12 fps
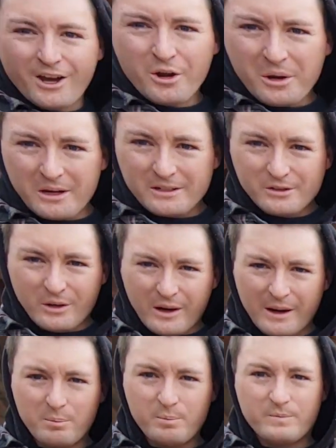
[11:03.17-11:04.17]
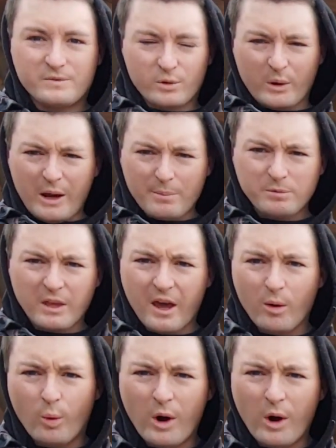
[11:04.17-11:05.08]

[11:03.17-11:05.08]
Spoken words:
Okay, so I swapped that